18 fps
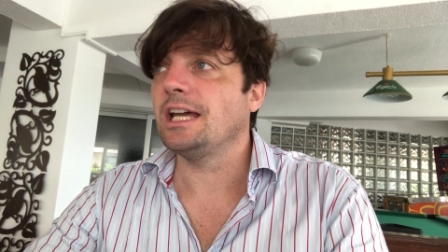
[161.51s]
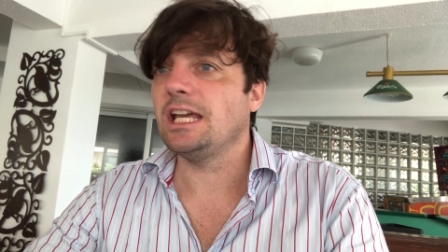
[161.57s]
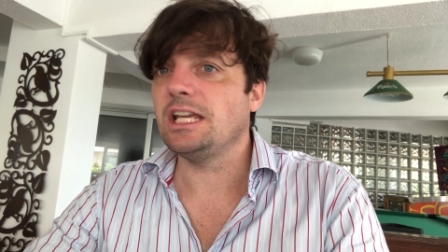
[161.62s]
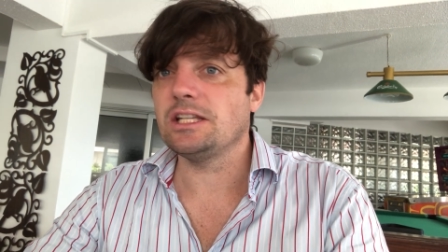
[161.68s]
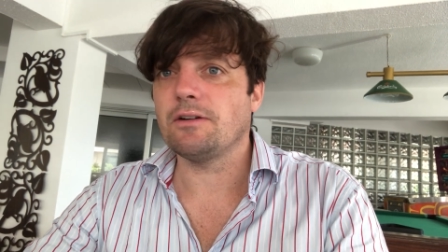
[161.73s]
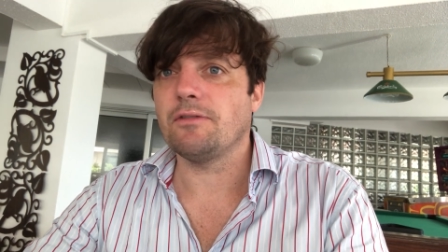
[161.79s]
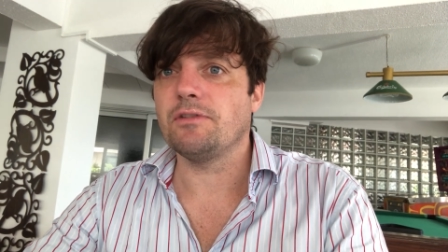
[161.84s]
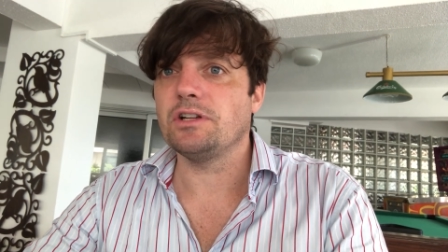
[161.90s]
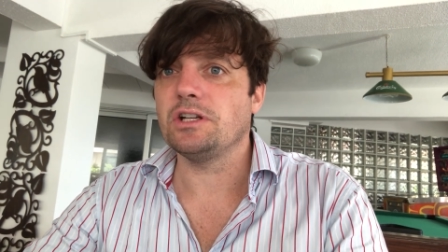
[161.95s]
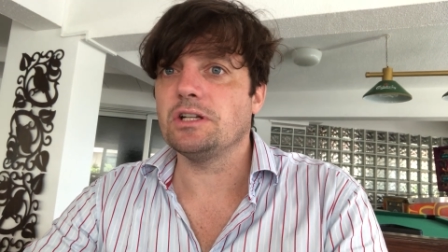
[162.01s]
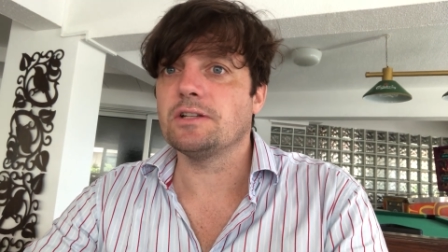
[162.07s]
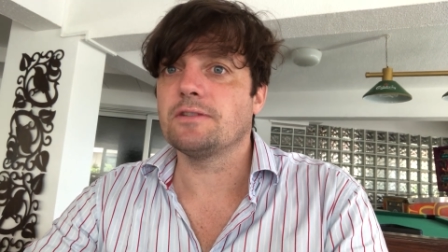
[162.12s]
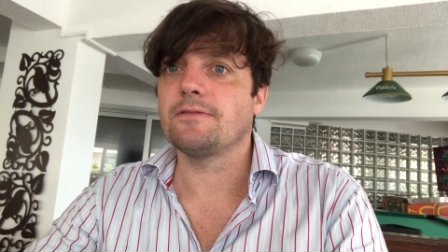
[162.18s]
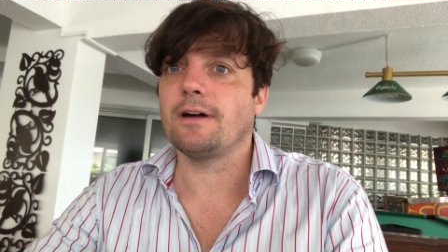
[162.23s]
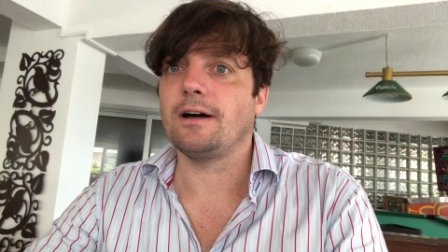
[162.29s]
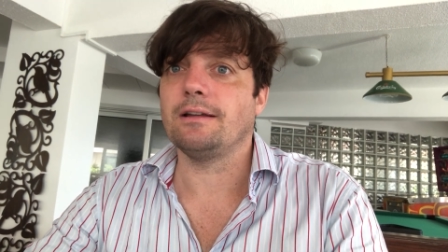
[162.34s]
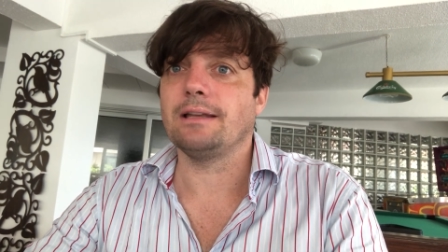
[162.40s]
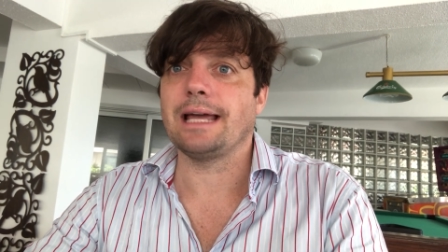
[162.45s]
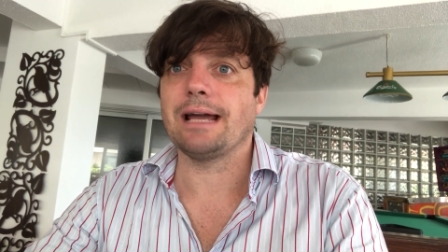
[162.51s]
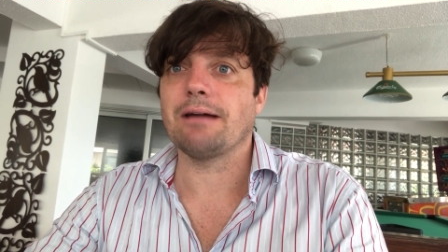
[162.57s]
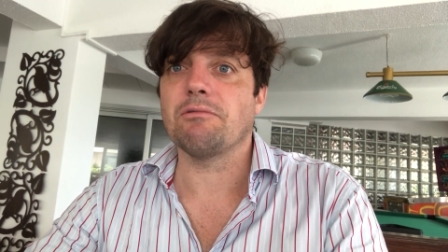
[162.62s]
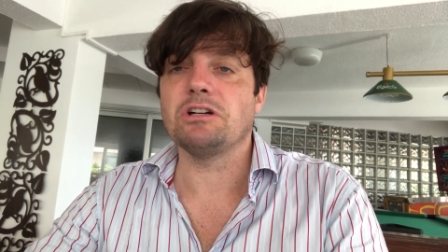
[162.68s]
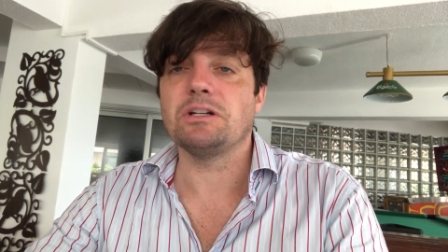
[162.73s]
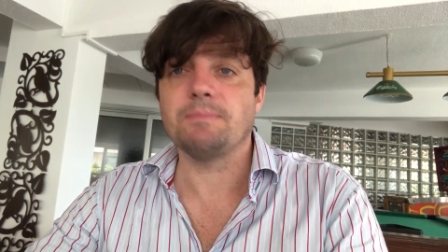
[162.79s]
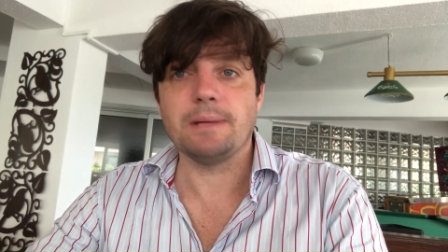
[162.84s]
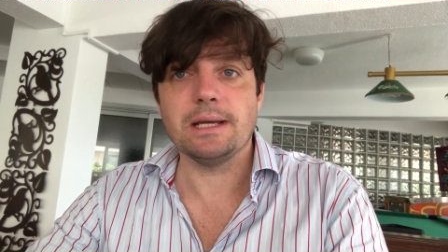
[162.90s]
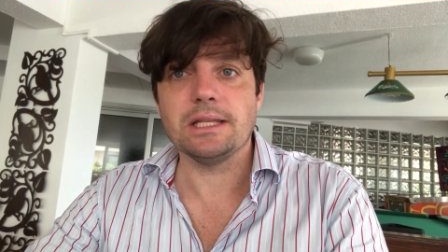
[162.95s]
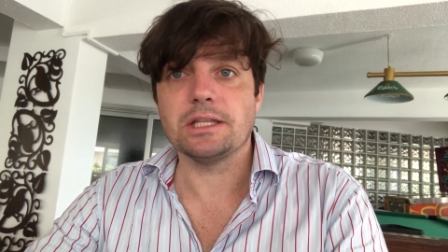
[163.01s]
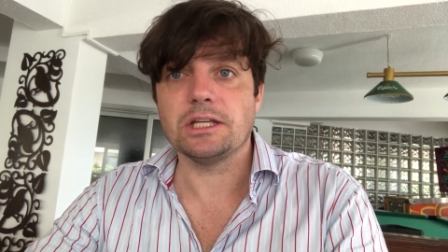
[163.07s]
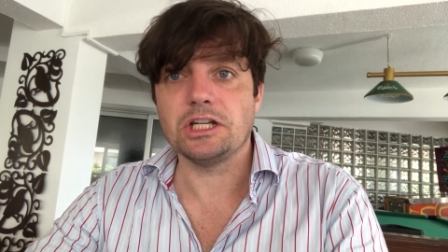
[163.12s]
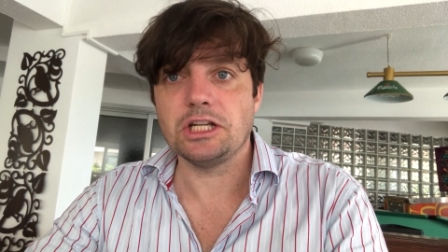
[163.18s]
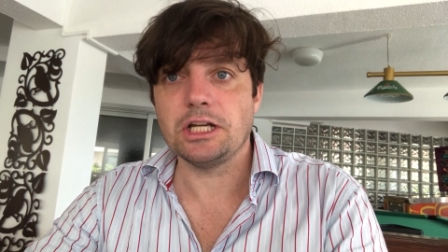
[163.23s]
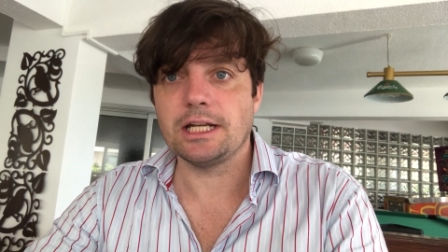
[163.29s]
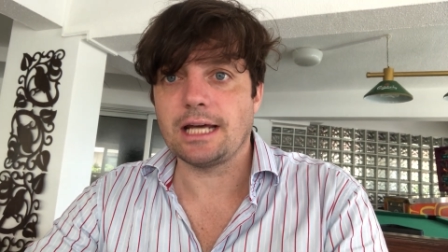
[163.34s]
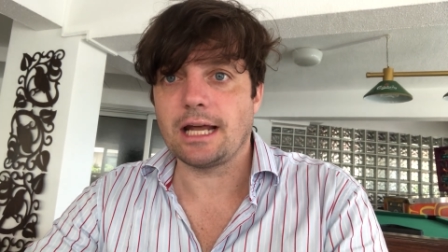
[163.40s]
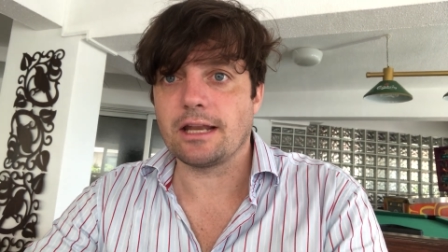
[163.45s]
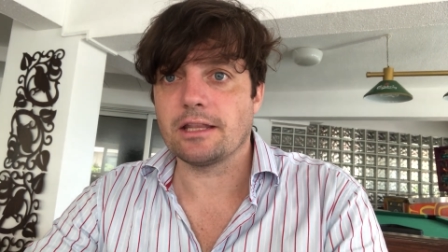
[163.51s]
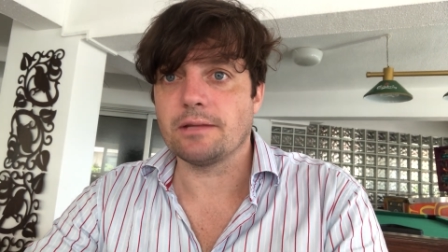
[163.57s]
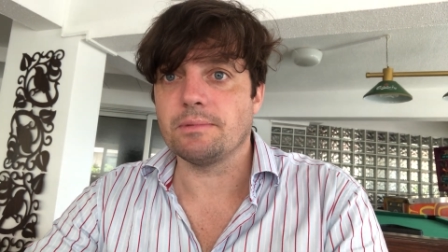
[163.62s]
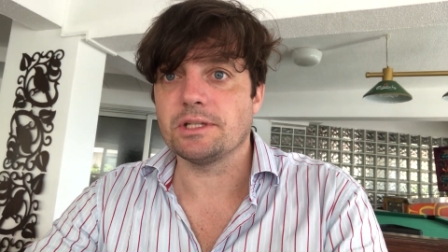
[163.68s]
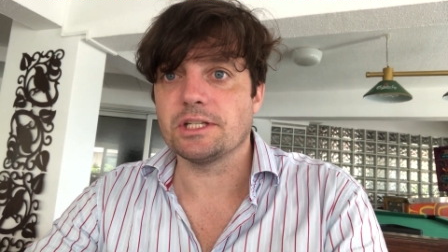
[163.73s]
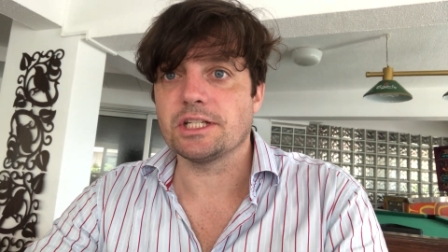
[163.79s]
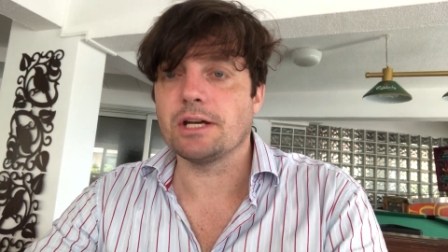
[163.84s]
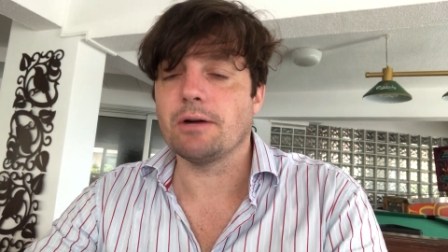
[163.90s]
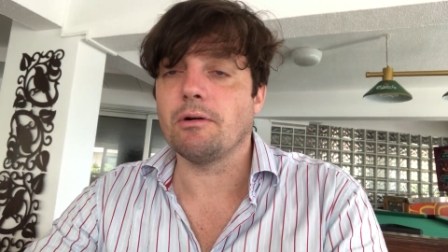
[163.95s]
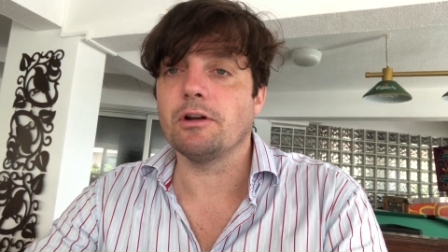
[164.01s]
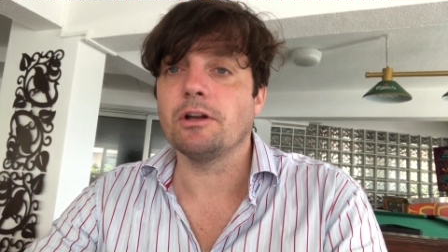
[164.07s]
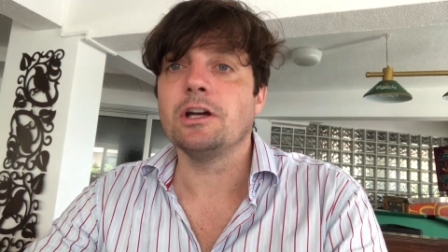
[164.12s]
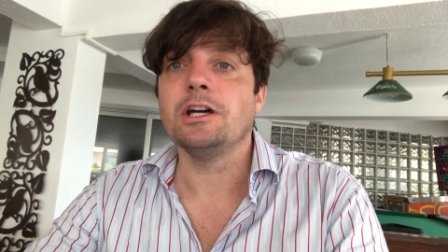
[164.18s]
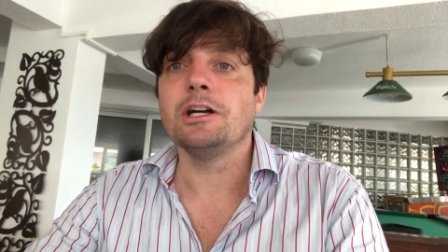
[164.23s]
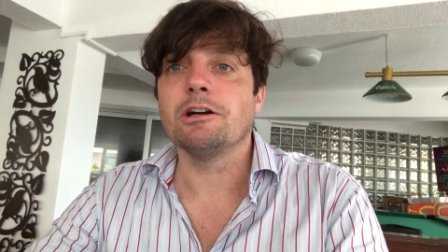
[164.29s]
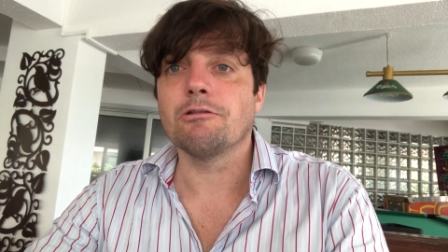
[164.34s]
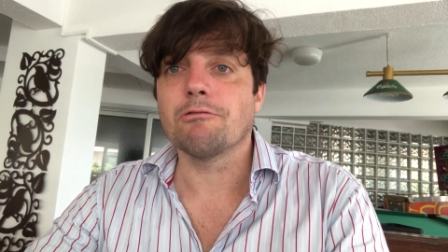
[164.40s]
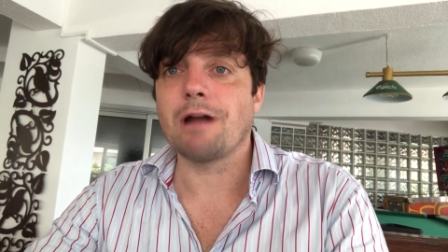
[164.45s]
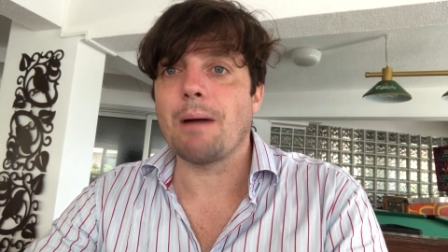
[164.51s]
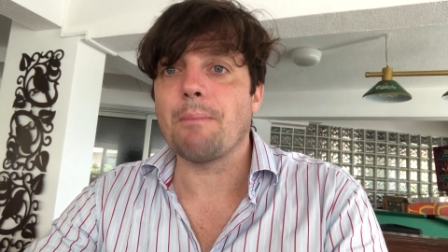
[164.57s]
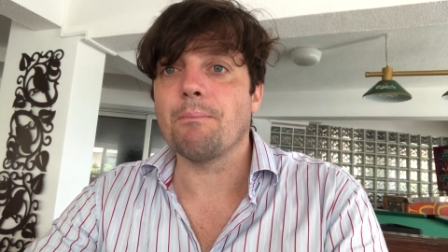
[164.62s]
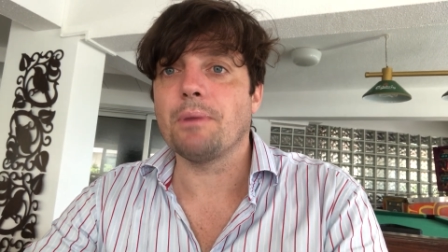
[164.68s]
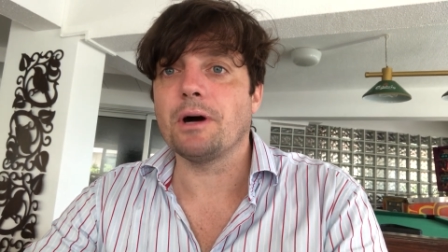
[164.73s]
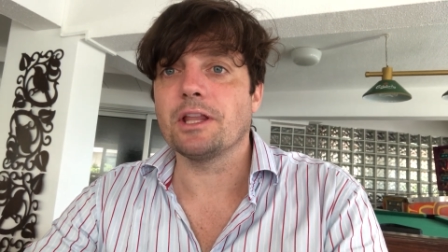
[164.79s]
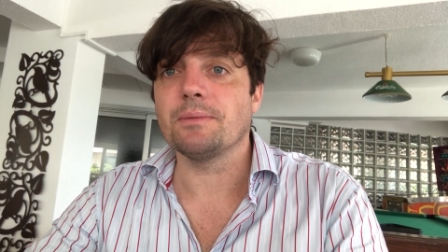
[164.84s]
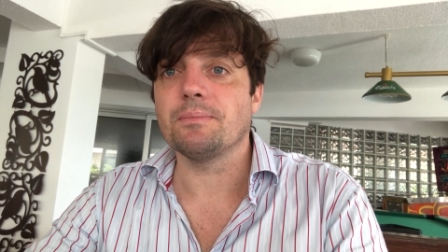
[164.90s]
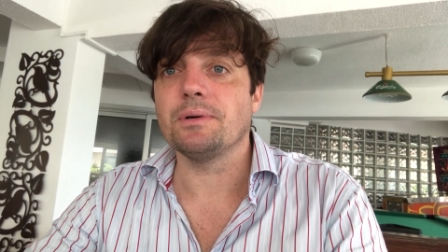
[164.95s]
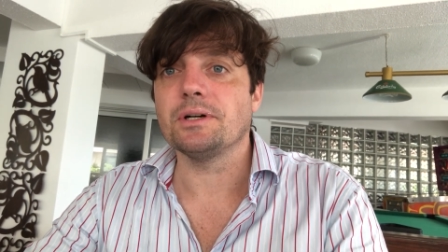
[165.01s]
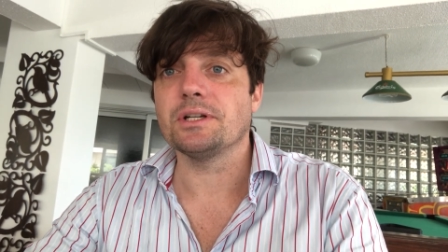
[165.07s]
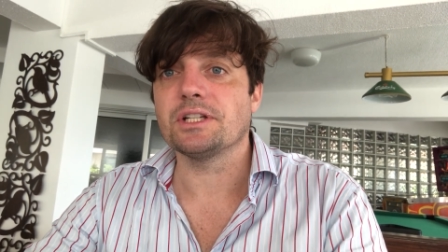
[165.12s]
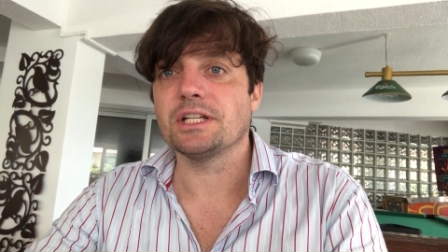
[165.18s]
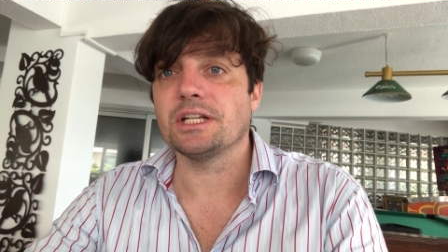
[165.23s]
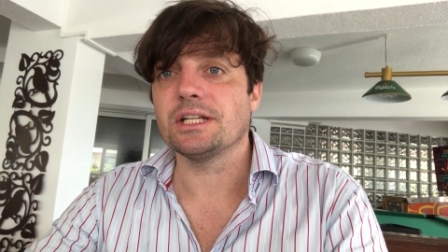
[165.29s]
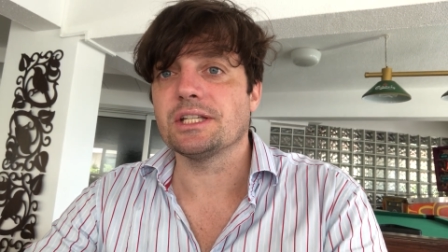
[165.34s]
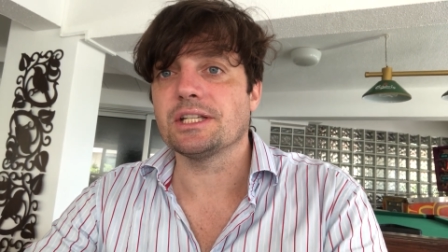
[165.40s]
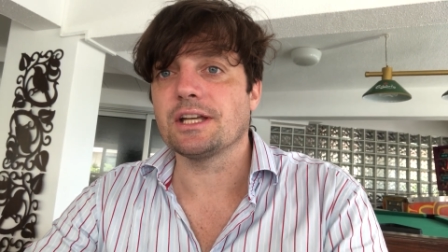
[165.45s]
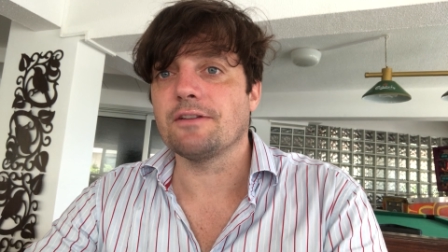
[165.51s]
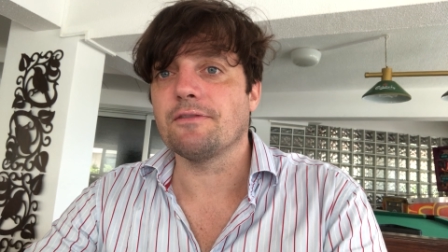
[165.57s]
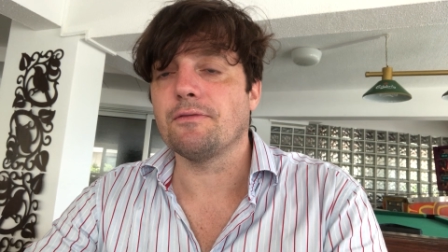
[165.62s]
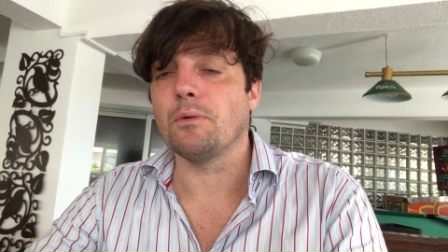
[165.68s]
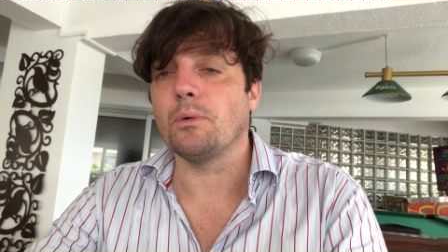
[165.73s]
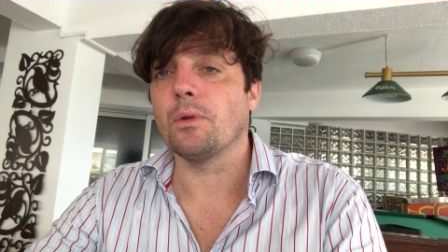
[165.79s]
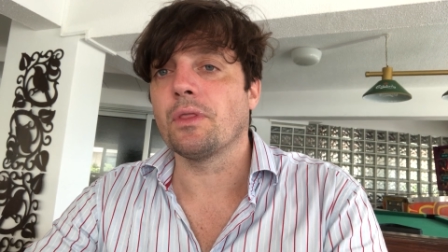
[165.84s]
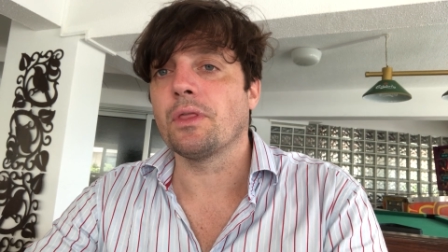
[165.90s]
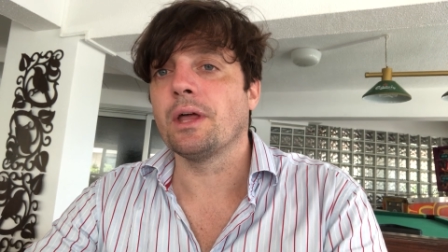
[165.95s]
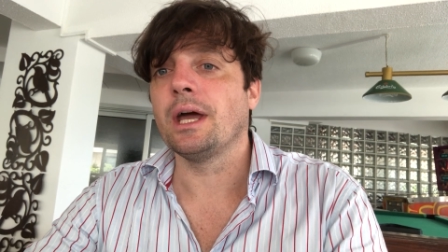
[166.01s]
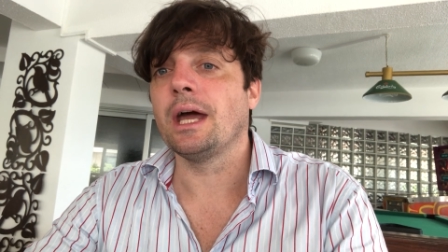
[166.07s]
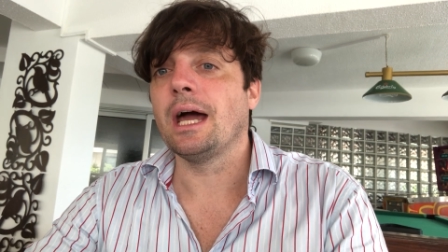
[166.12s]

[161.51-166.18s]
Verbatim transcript: he's often used foul language, beat the shit out of them and so on, grab them by the pussy and so forth